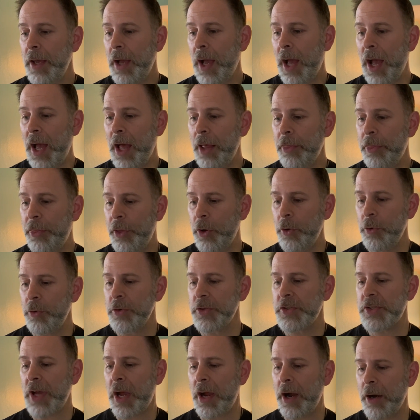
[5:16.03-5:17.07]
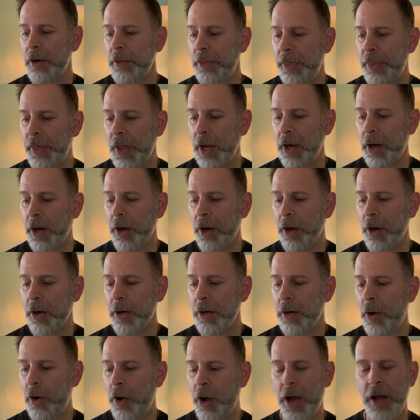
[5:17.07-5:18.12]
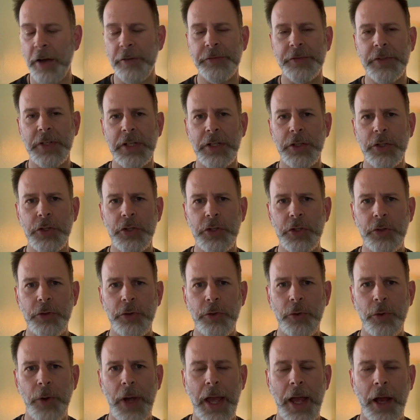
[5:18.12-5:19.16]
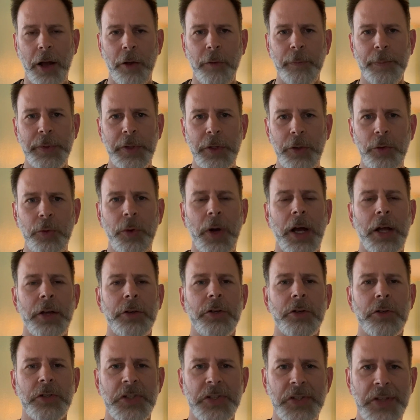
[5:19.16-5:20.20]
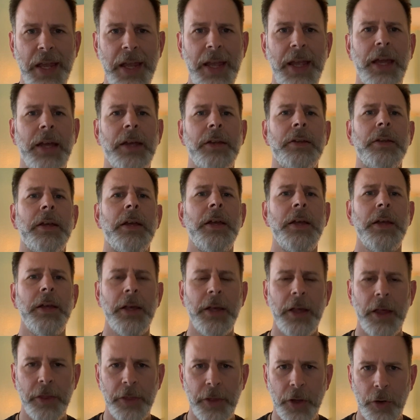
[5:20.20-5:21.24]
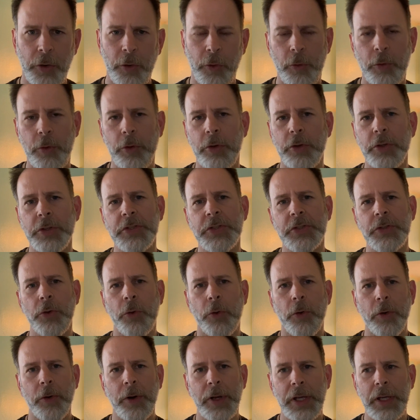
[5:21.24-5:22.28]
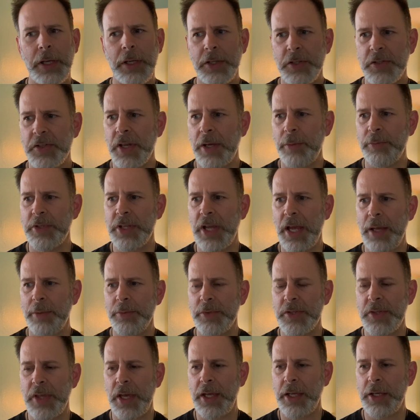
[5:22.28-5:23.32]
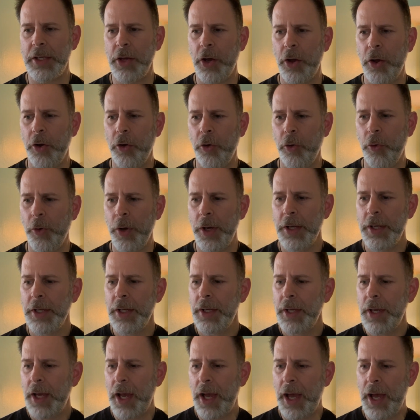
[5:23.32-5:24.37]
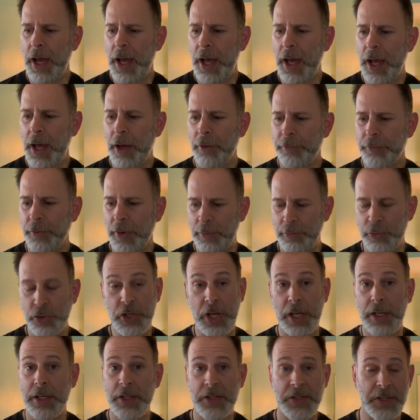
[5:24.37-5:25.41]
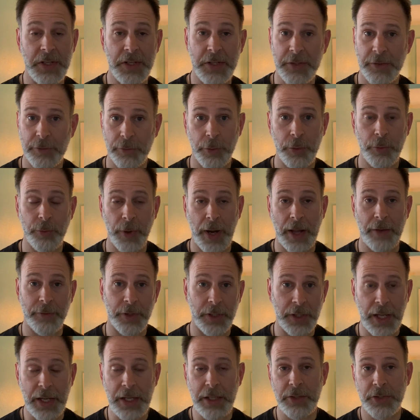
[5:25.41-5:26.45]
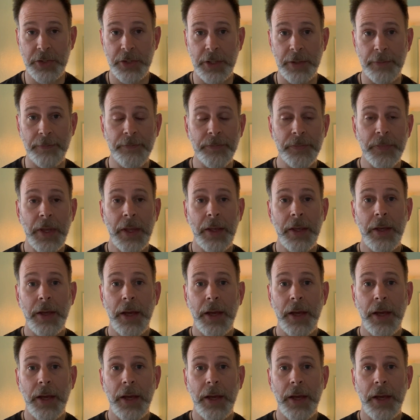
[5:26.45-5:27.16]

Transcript: Those are there often to help you understand the whole story. Sometimes they go from Genesis through Revelation.